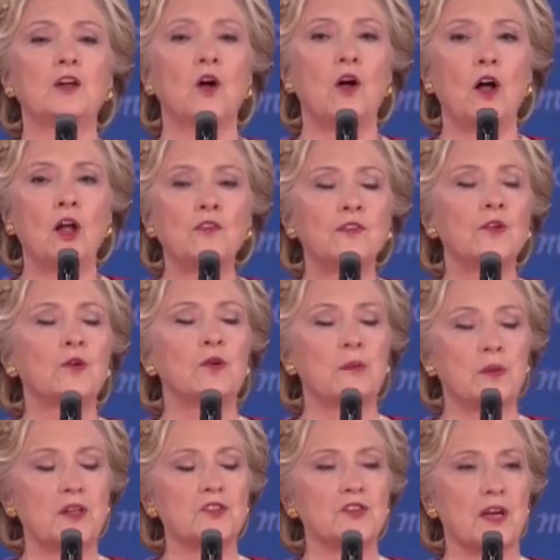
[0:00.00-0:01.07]
called for
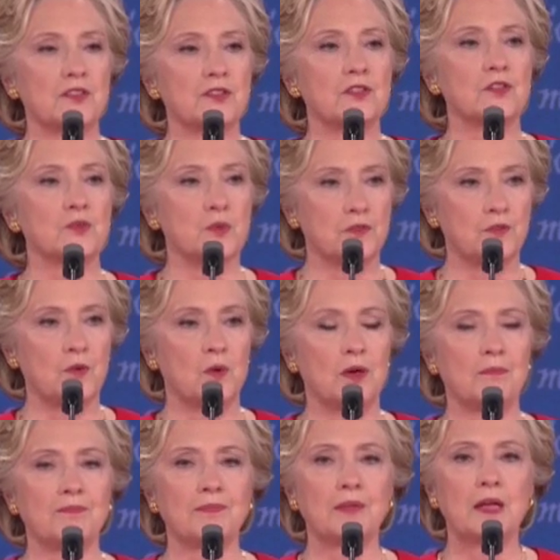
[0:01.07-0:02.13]
criminal justice reform.